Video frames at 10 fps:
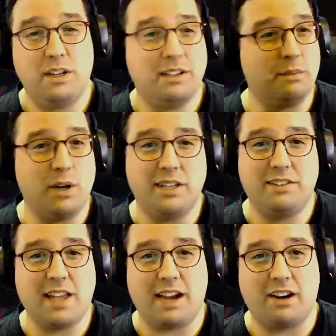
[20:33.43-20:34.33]
What is
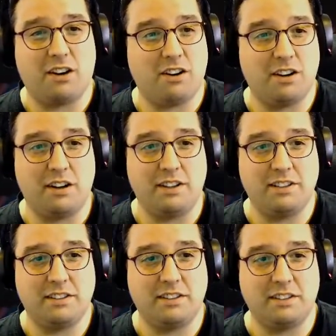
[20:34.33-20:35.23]
that card?
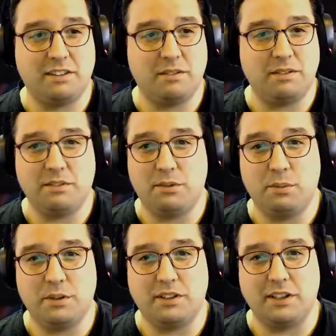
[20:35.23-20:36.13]
What
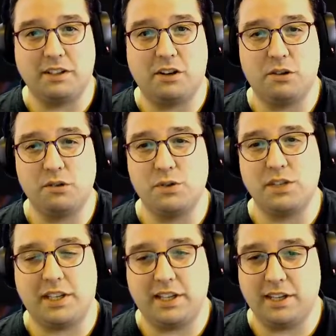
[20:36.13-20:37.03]
was it? Cauldron's
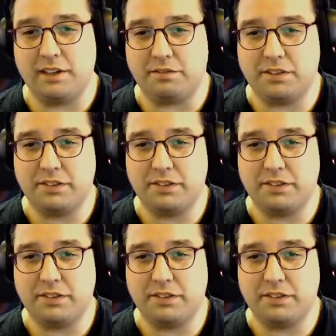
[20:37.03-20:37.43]
Gift.